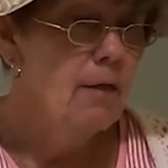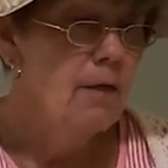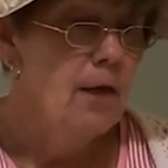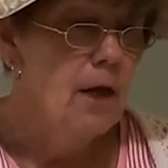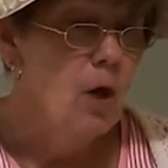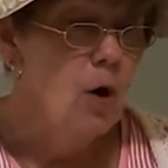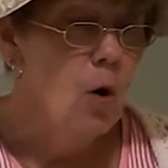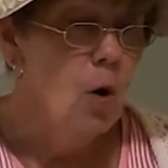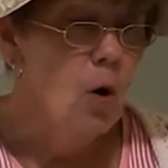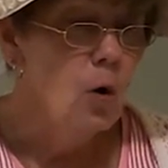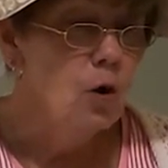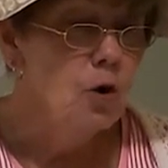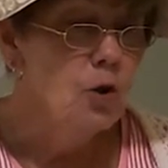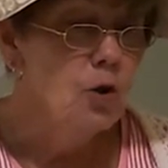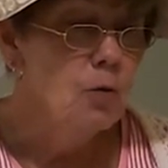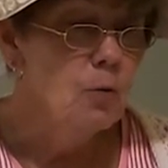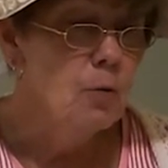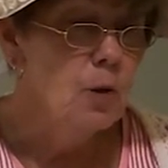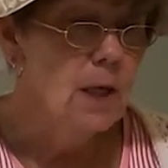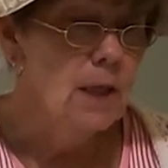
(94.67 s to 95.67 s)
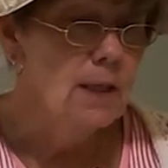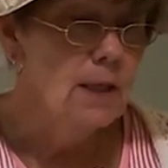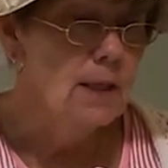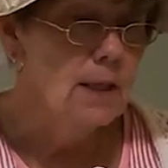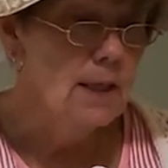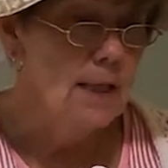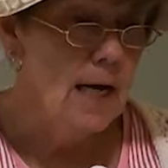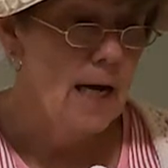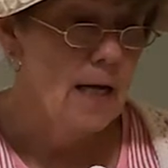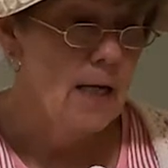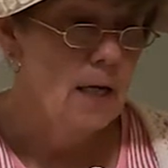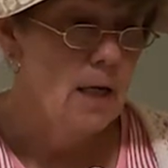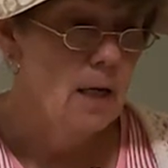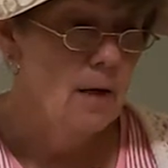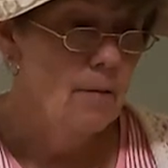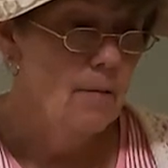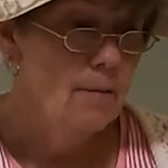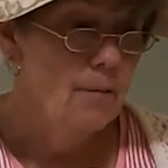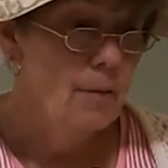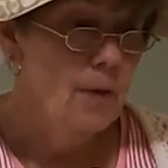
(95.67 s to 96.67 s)
The older one said,
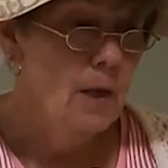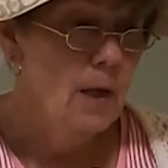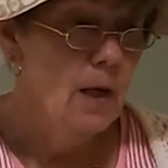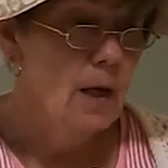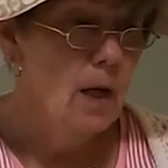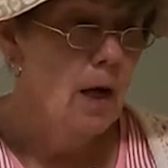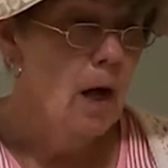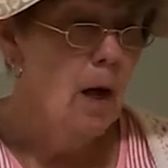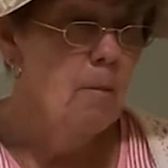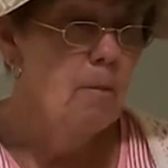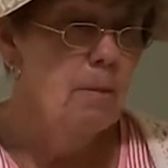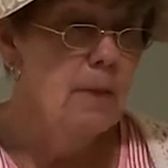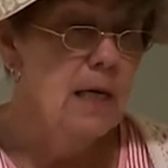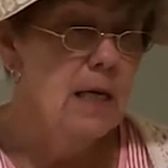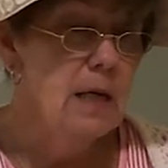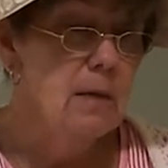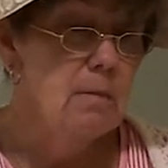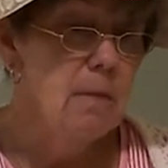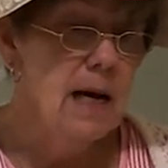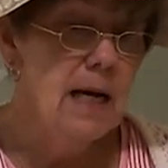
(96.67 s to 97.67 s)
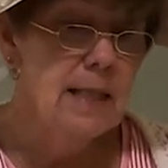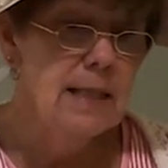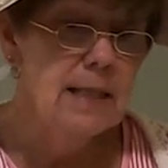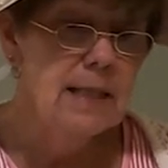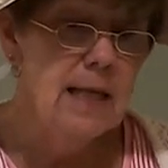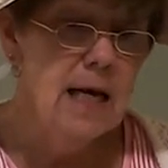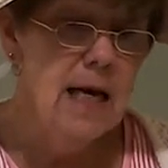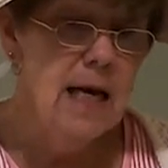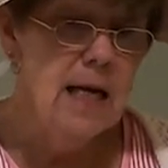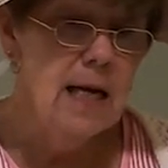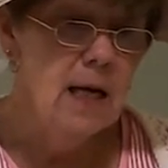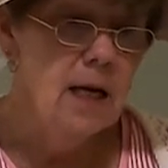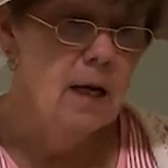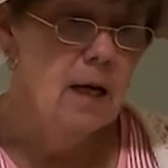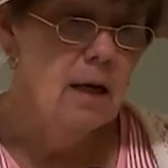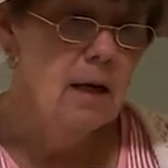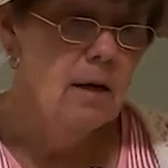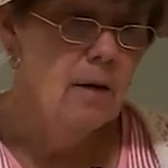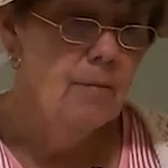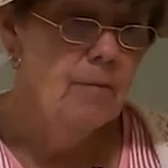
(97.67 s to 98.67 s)
Meet my son.
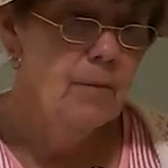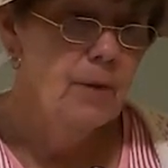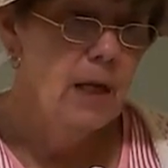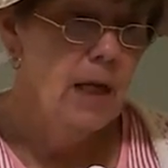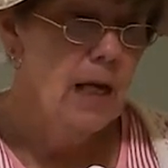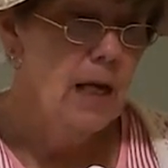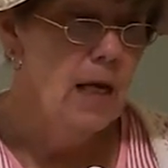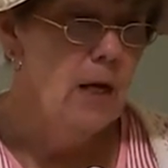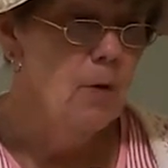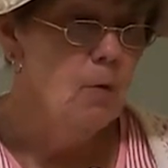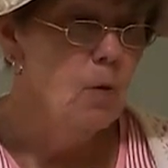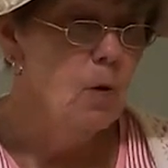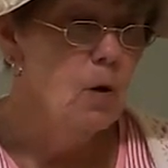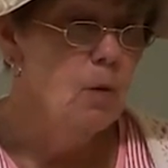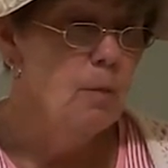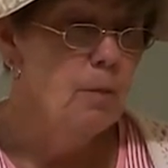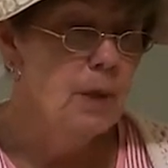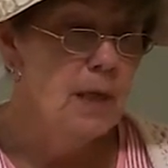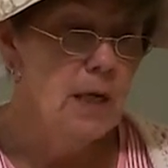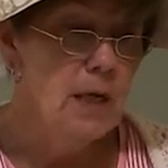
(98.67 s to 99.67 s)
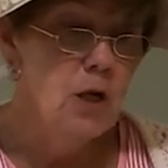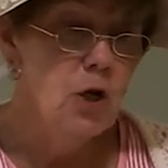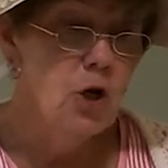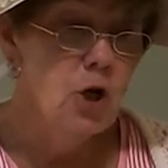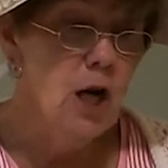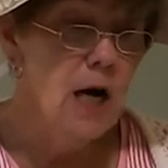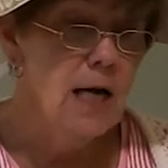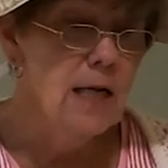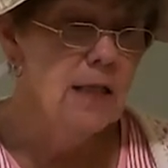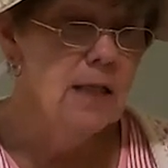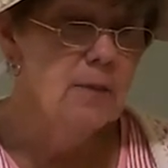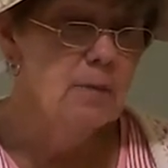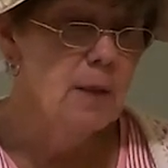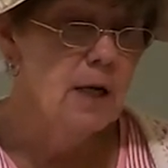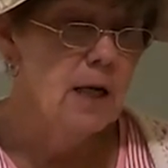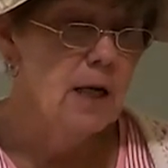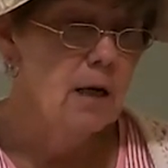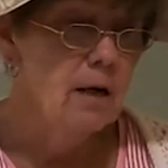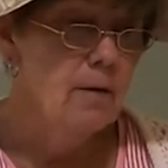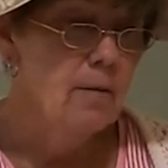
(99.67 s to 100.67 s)
He will be your
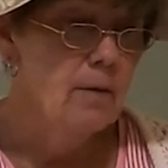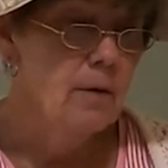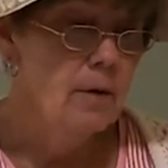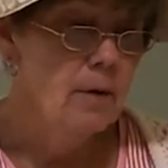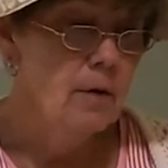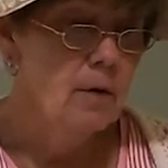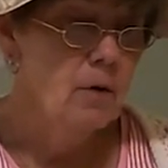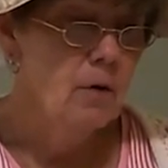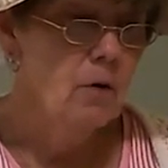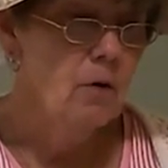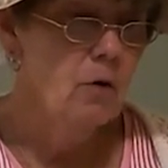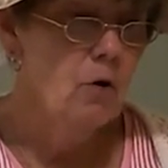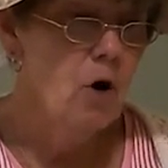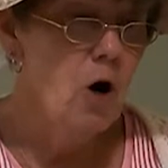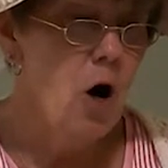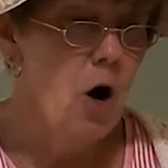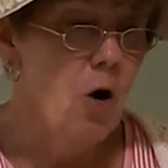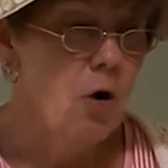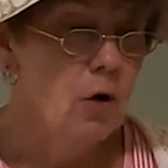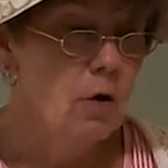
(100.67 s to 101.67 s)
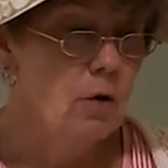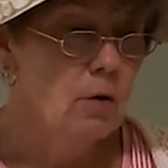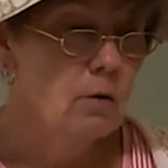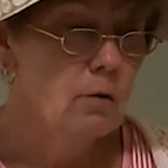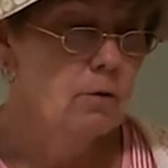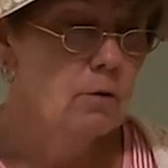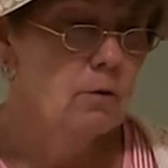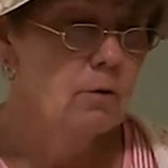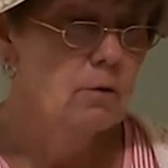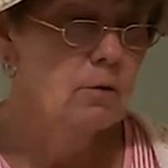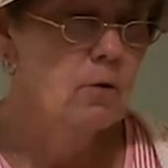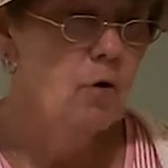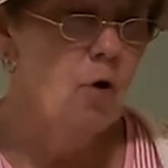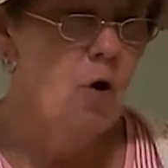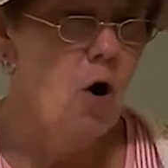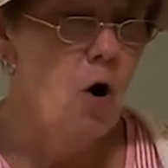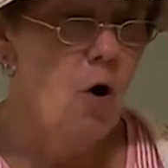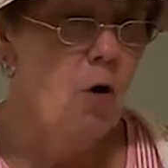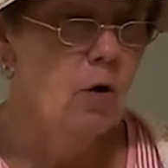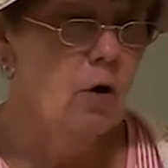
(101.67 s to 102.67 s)
husband. Croak,
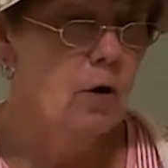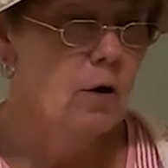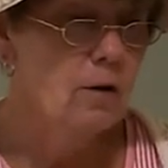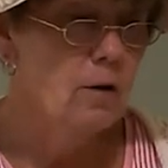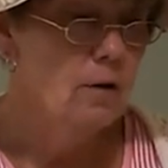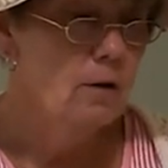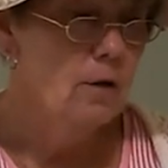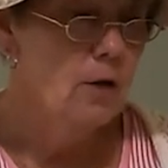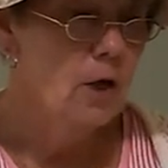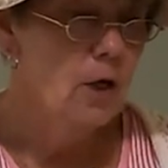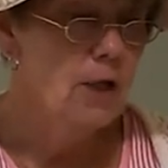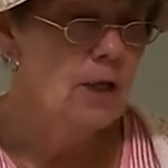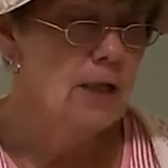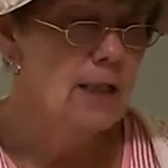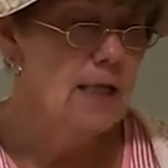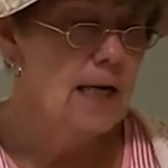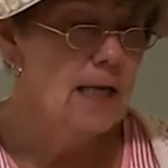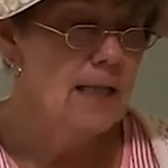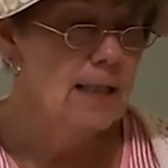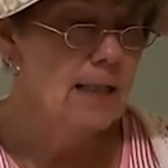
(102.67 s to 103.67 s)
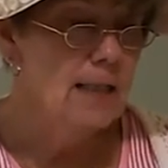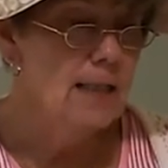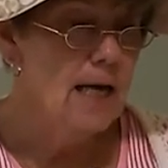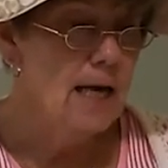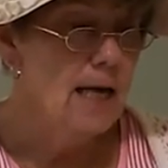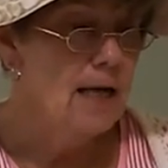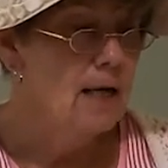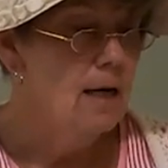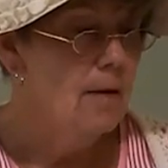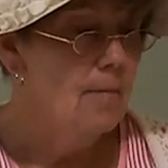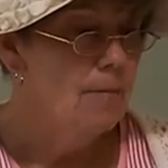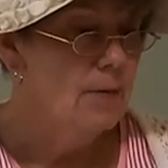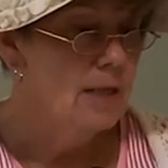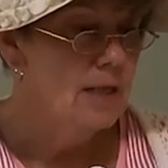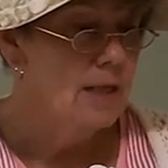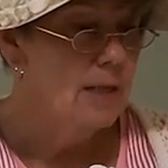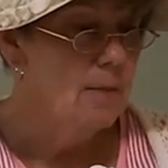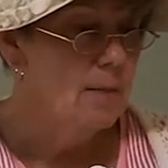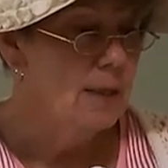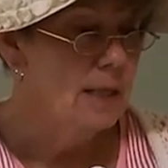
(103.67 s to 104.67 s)
croak, her son said,
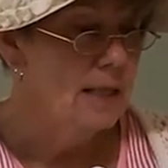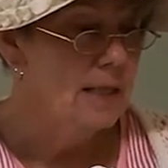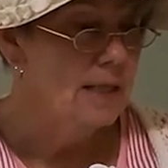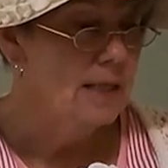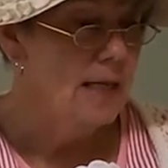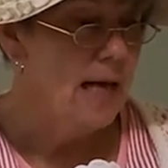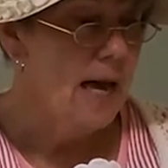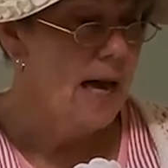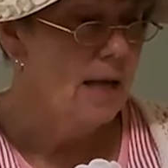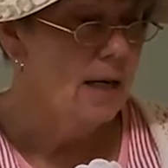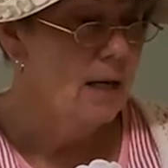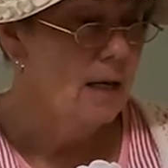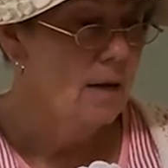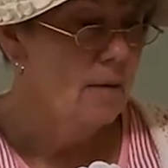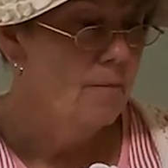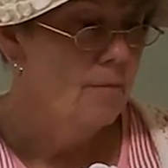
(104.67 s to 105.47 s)
tipping his hat.